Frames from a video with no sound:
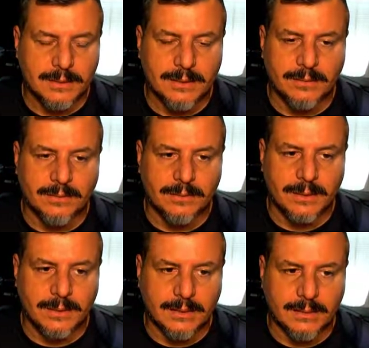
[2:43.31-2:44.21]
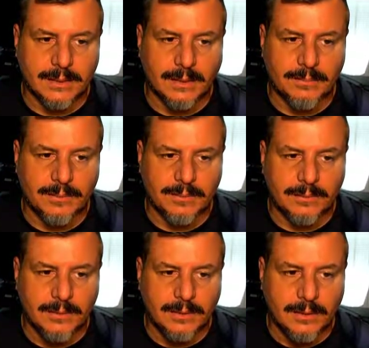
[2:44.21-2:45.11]
So like an
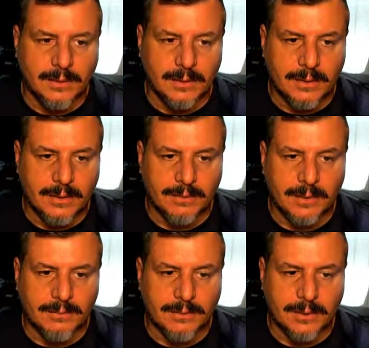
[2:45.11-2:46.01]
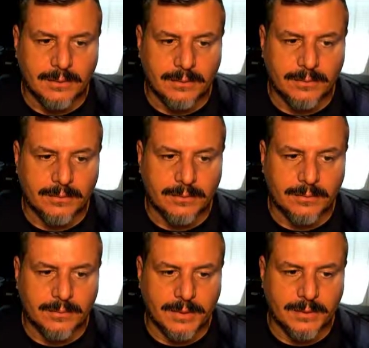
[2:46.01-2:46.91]
example, you may want to look through
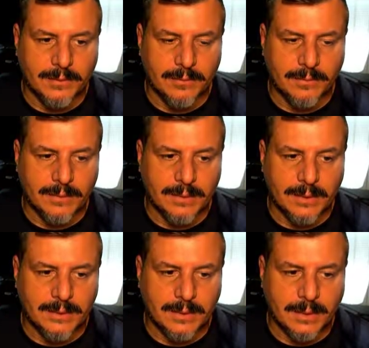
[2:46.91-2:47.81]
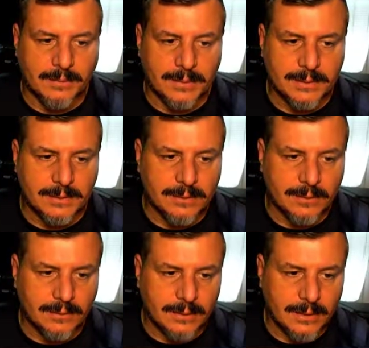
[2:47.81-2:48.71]
and make sure remote desktop is
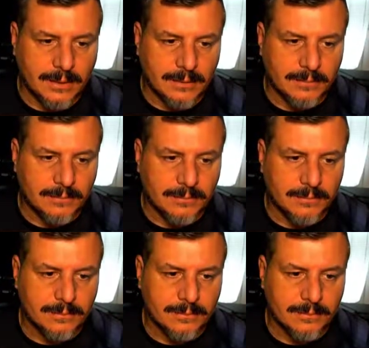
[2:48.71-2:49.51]
turned on.